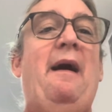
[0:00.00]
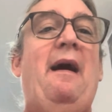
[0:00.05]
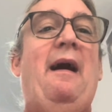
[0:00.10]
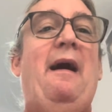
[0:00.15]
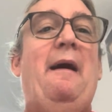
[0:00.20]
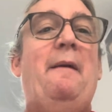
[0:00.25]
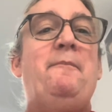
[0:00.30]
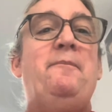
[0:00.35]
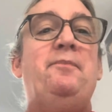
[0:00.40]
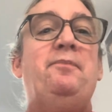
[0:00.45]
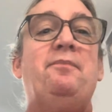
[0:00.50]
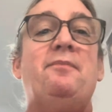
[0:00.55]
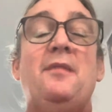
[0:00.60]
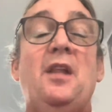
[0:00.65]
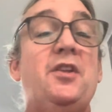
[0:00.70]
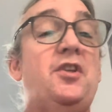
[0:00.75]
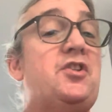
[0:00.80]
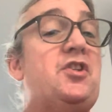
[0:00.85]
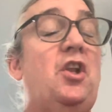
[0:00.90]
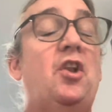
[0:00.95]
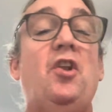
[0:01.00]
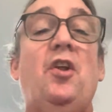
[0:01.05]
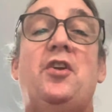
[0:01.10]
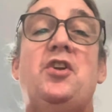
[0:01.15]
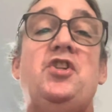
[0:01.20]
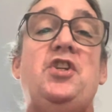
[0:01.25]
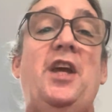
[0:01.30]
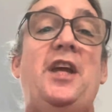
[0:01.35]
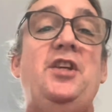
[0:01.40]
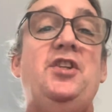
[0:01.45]
There's a lot
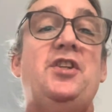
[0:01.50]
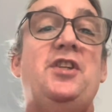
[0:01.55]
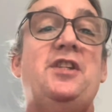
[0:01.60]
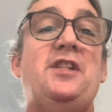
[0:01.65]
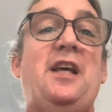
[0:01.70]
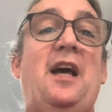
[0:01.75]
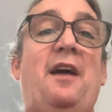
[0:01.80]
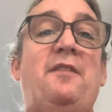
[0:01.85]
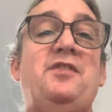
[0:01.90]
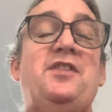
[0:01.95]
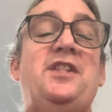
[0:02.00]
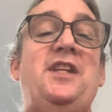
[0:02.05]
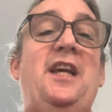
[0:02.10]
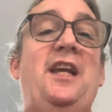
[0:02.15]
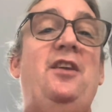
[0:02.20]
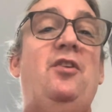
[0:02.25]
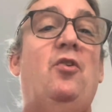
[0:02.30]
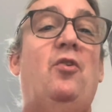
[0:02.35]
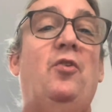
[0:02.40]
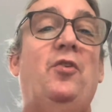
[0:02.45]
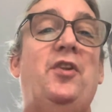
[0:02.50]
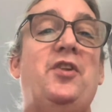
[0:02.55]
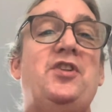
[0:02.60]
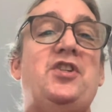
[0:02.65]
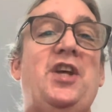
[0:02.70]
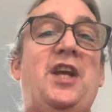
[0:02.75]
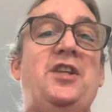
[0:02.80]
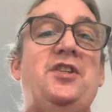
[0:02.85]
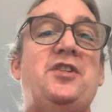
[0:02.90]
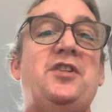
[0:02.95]
of changes. I've seen all of the
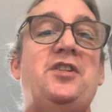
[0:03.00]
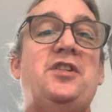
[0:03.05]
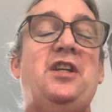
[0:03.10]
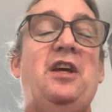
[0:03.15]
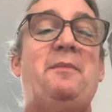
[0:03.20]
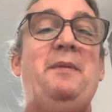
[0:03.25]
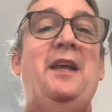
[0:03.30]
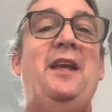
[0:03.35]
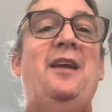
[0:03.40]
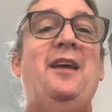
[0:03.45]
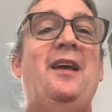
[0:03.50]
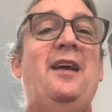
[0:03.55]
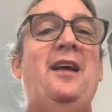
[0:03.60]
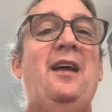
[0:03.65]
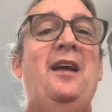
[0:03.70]
changes that's coming.